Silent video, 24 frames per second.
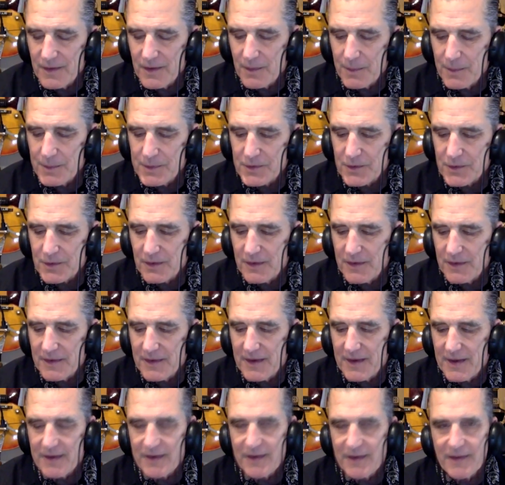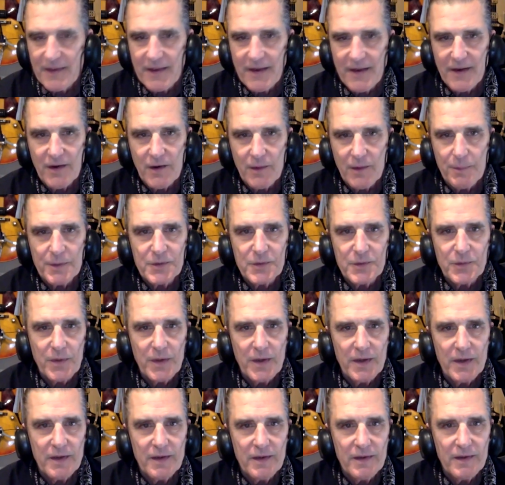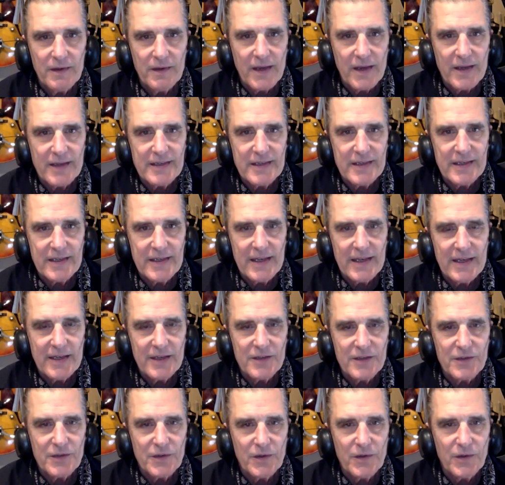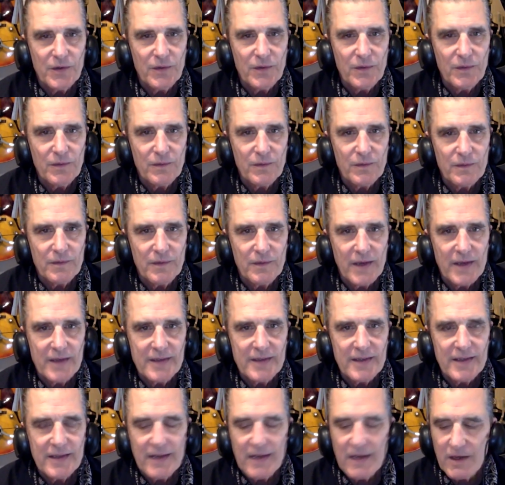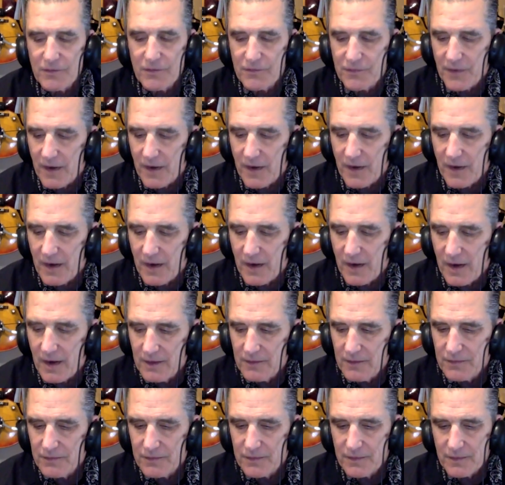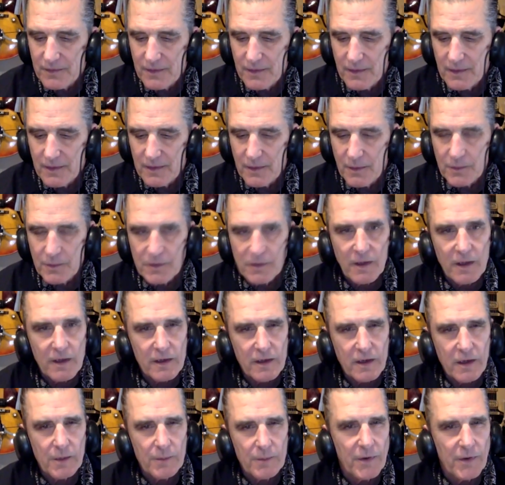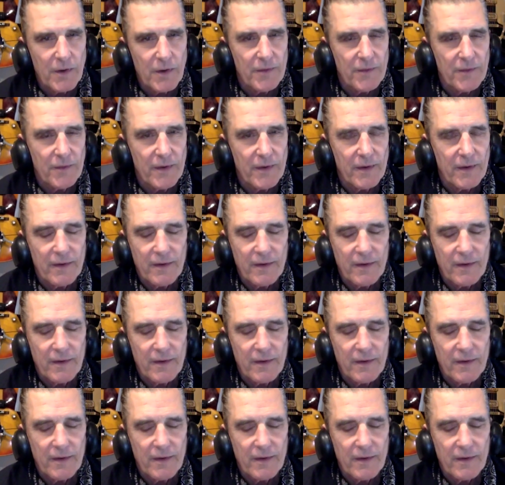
particularly in that era between 1982, 1985, with a lot of camaraderie.